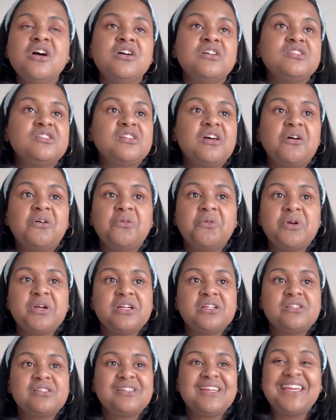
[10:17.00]
so
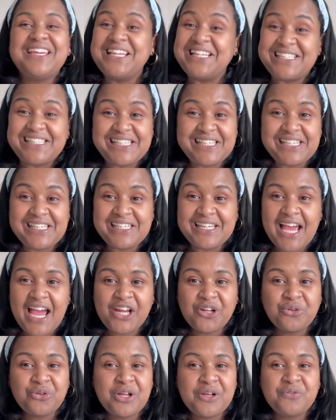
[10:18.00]
it's easy.
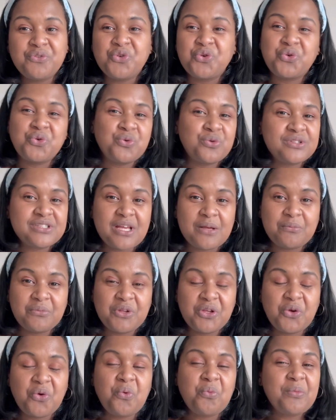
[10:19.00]
I don't have to cook
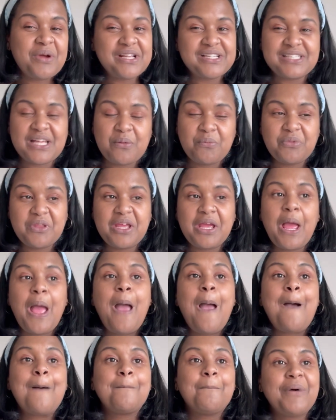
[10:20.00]
something or make something,
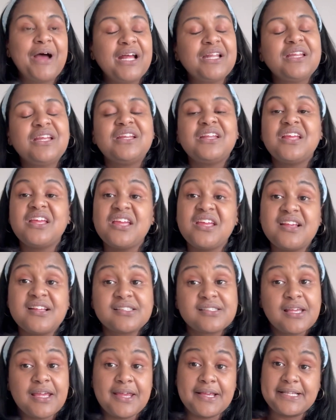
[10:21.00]
but it
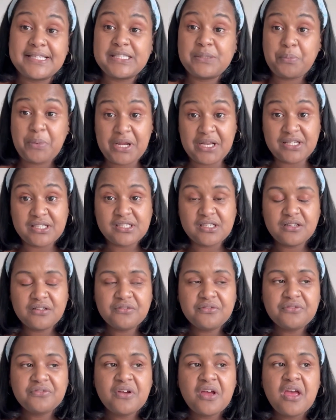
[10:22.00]
is
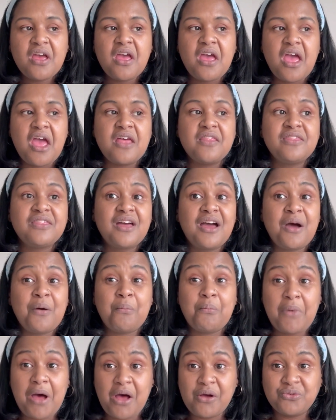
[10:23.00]
expensive, and the
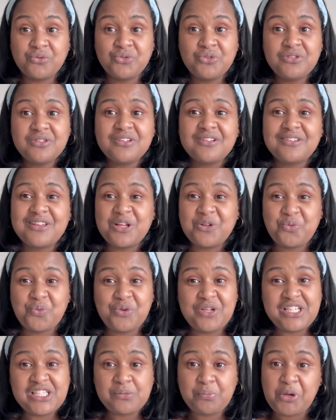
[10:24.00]
amount that
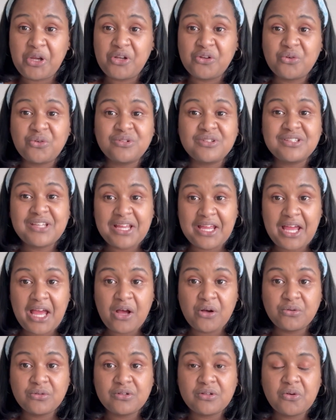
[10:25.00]
we spend on
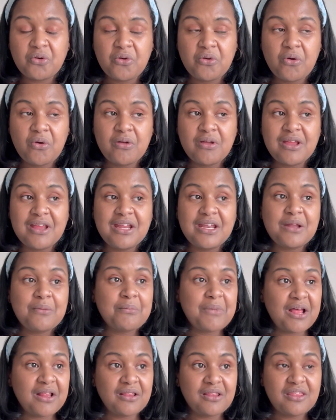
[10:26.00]
takeout in a
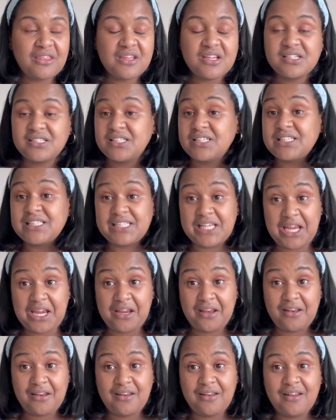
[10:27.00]
month is
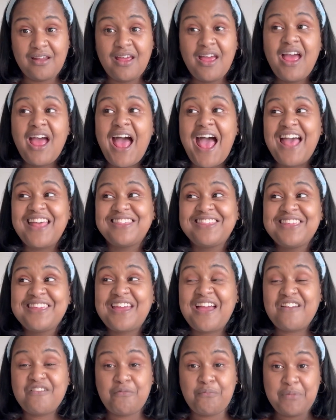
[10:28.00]
insane. I
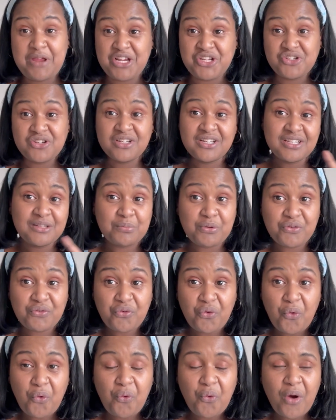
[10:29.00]
think I've mentioned it
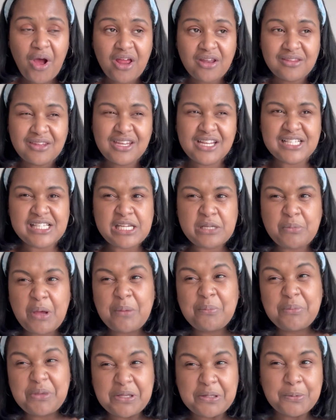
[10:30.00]
before. I think it's in my
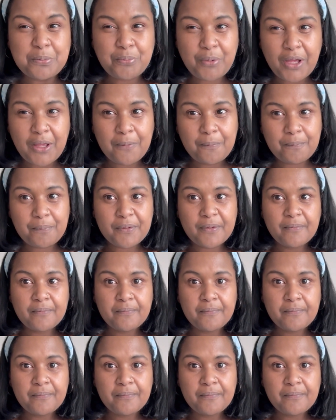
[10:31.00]
meal prep